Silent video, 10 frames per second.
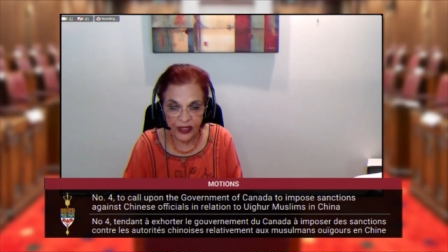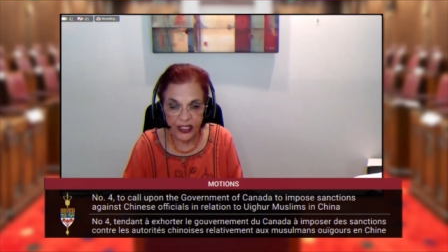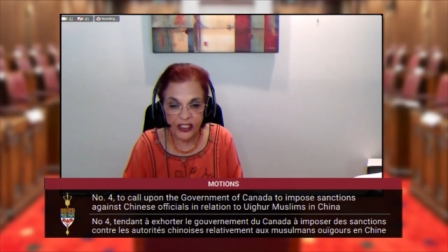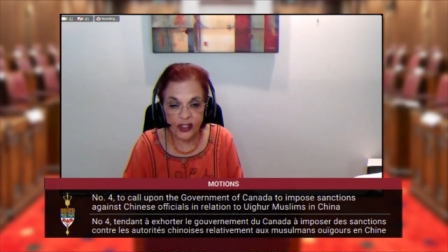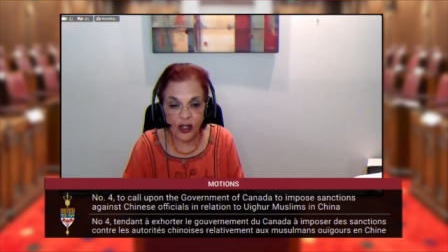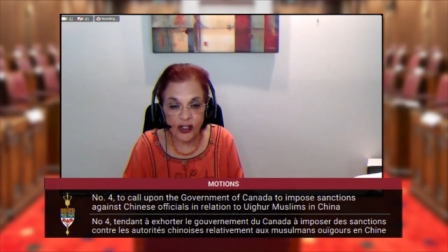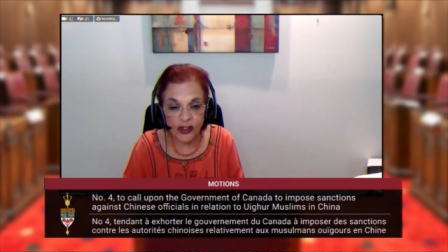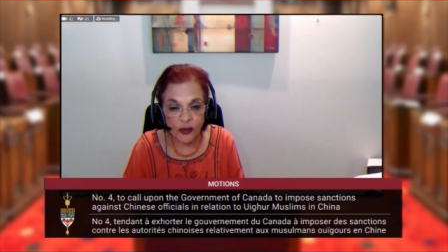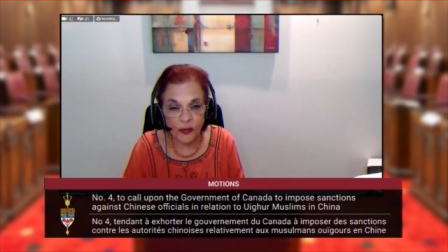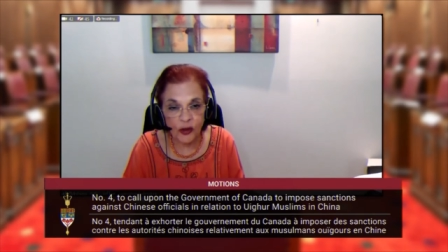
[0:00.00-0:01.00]
It is
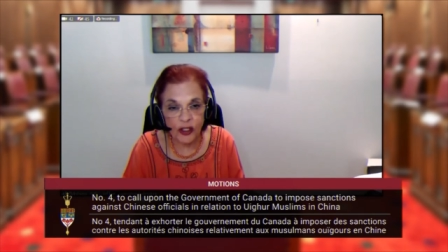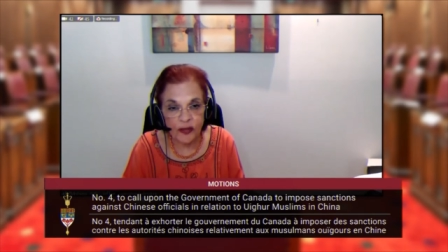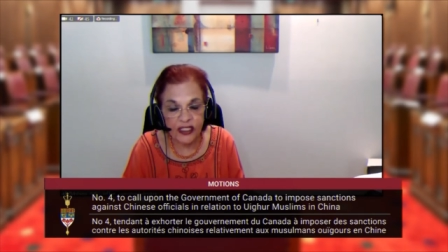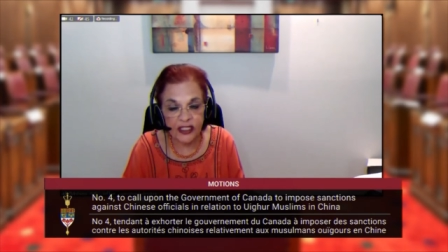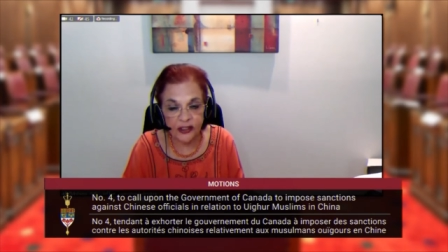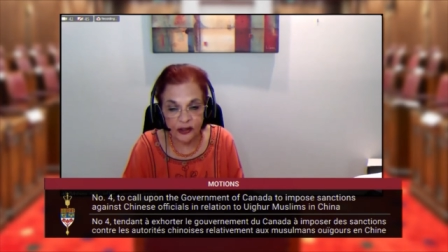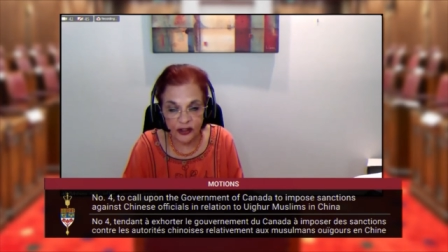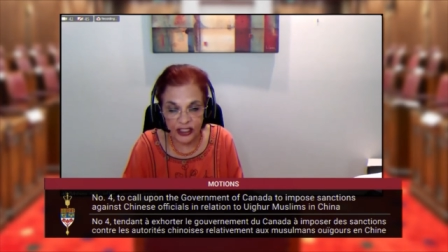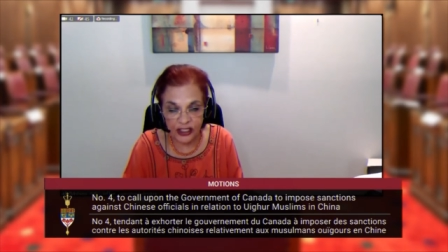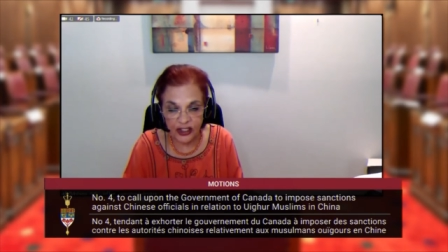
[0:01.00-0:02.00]
also prohibited to
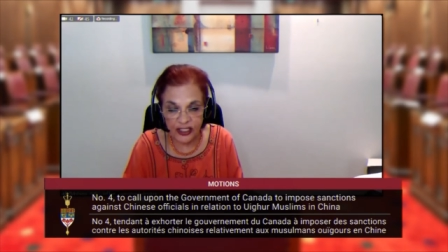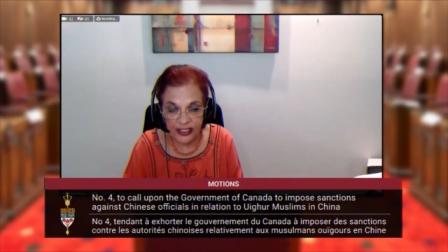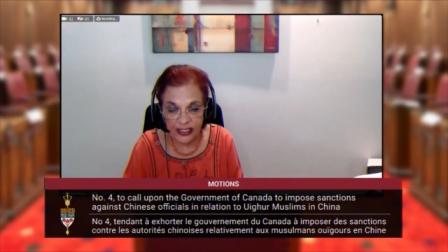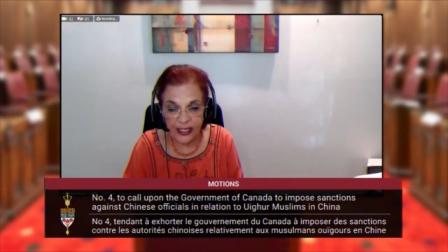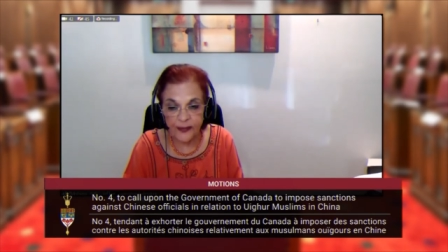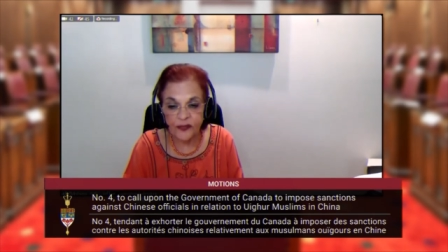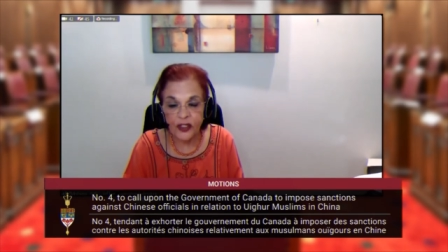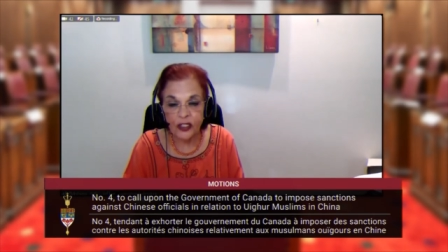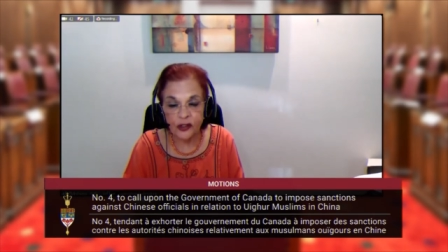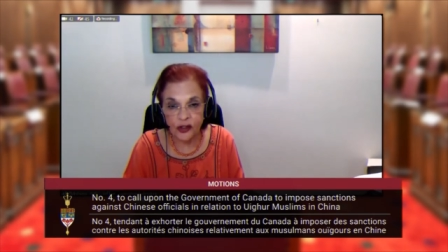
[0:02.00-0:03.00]
teach Islam
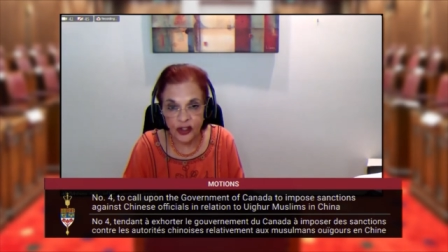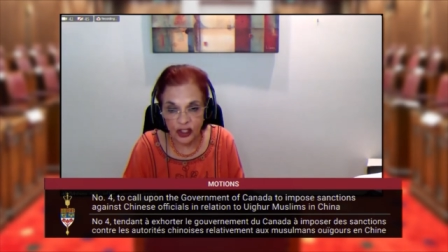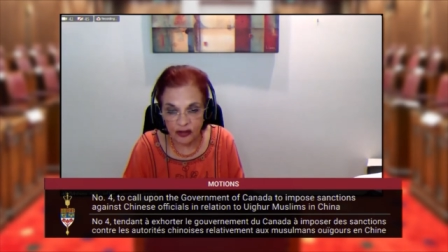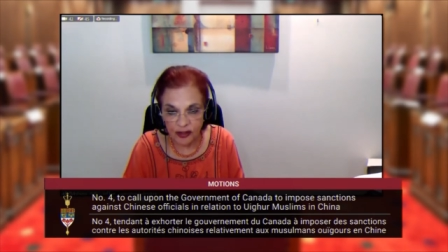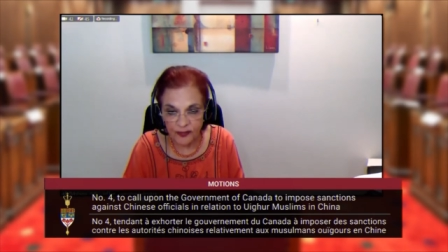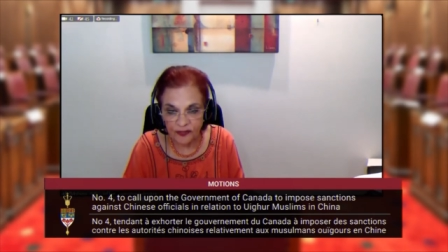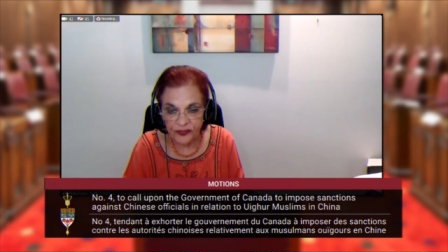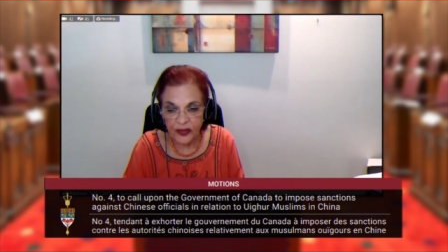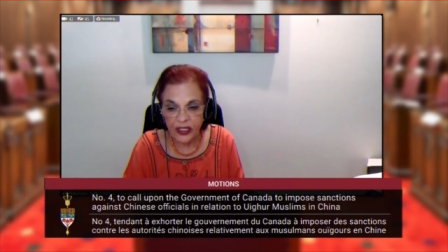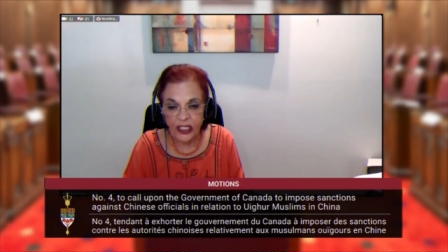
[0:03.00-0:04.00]
to children.
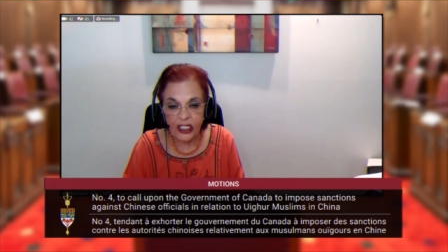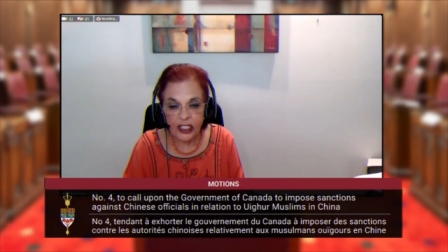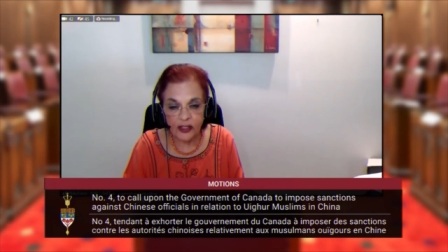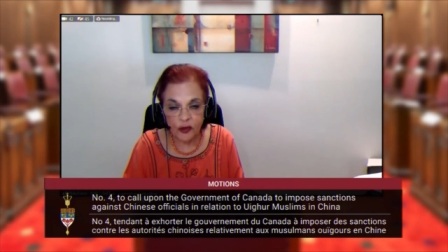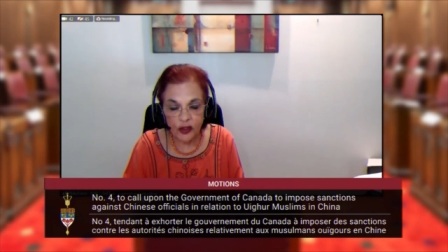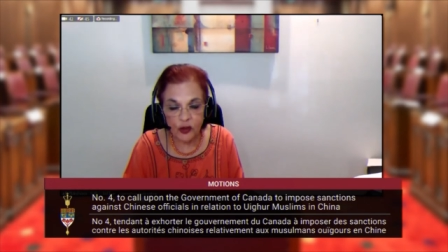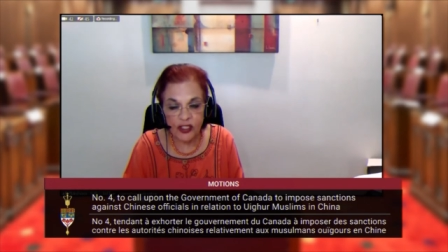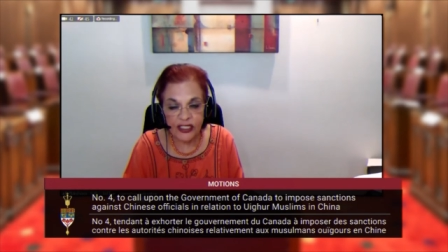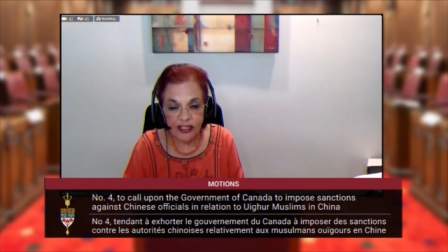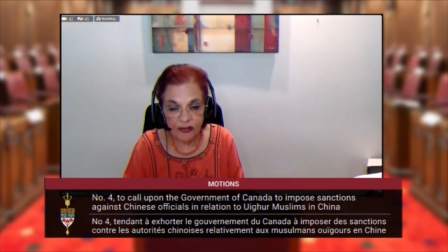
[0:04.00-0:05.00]

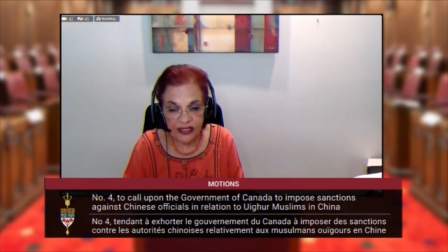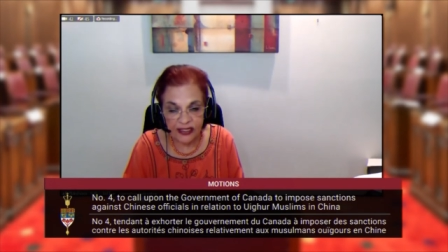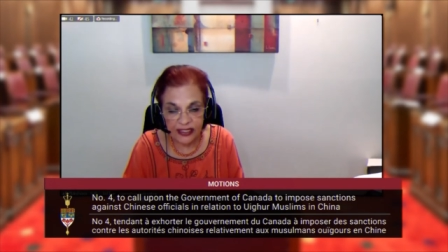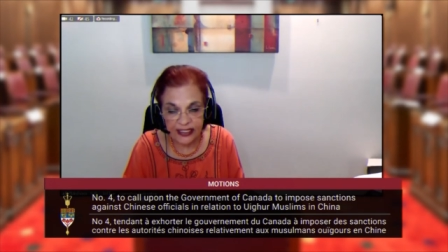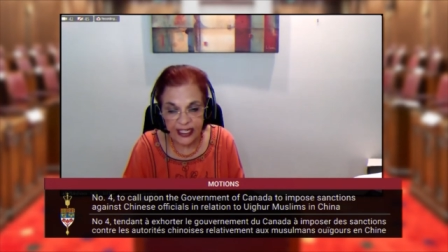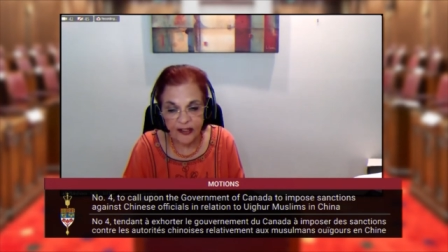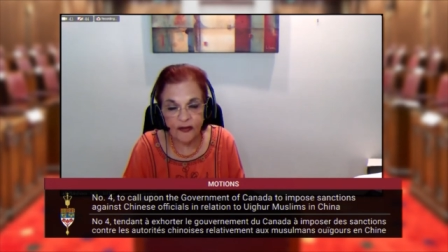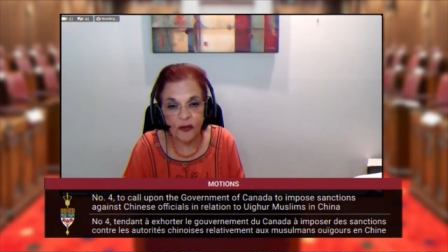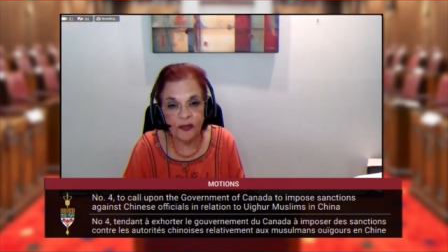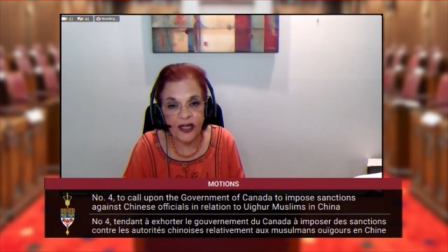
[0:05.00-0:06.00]
Individuals have been detained
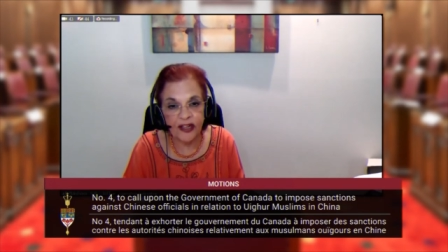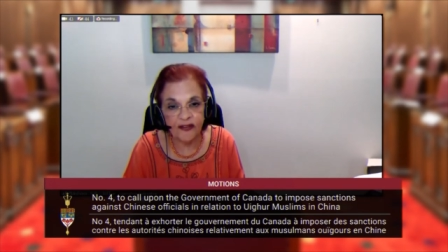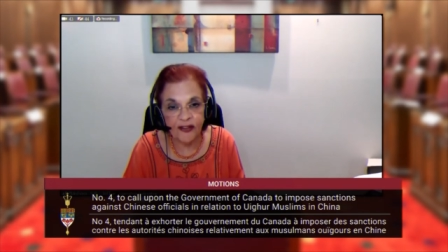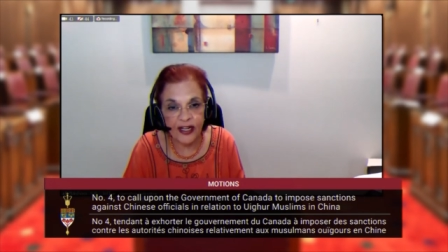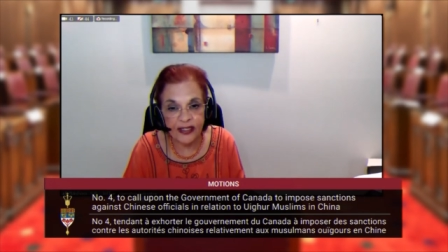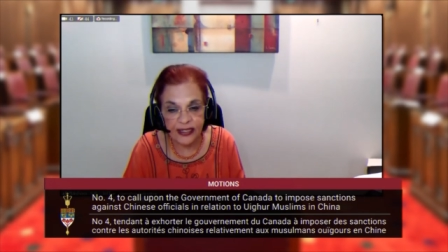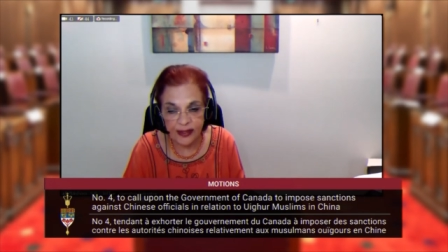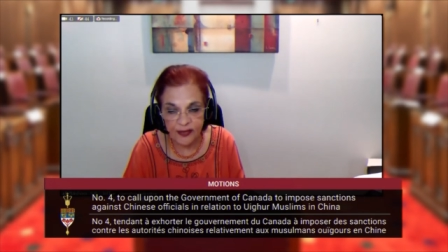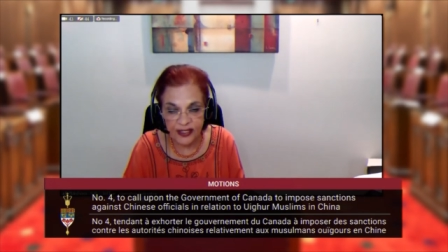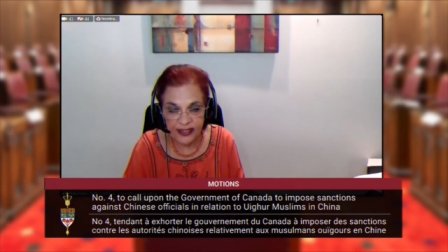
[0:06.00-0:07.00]
for praying five
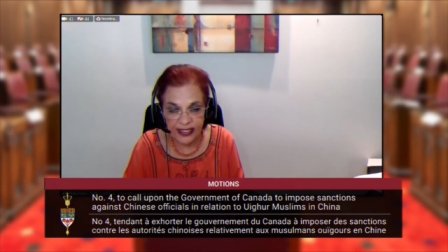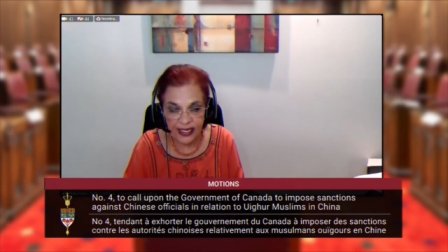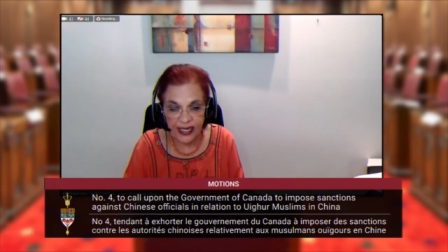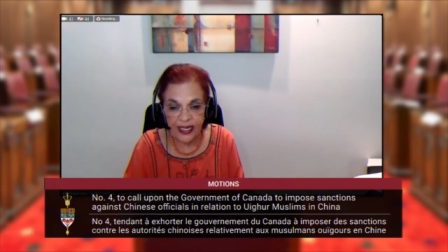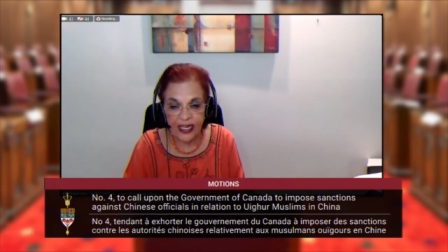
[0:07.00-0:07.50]
times a day